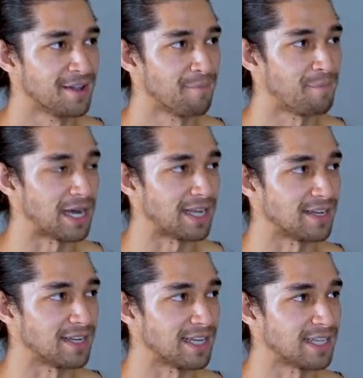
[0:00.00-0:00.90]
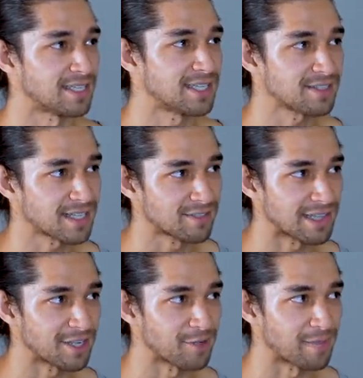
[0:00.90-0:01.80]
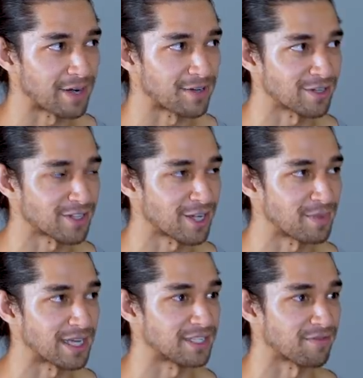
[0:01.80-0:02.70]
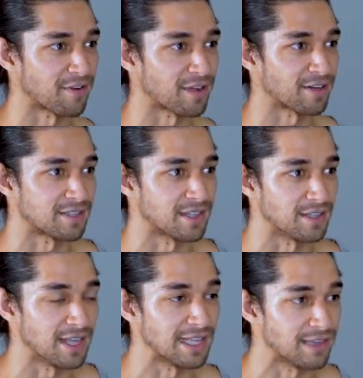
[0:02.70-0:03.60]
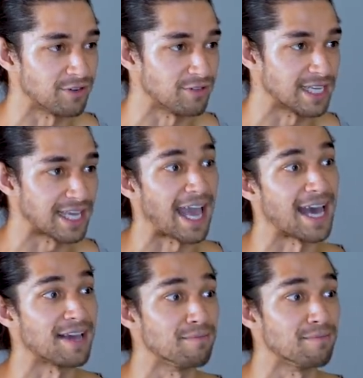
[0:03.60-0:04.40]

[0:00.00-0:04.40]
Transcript: But it still sounds a little better in your cell because for theirs, they literally can't